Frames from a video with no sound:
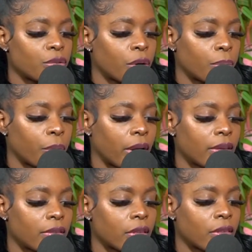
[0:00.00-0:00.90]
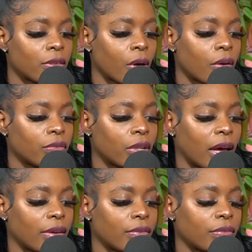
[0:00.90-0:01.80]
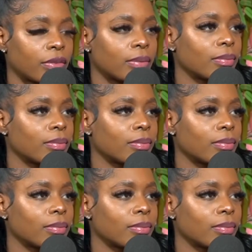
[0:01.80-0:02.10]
to embrace the soft life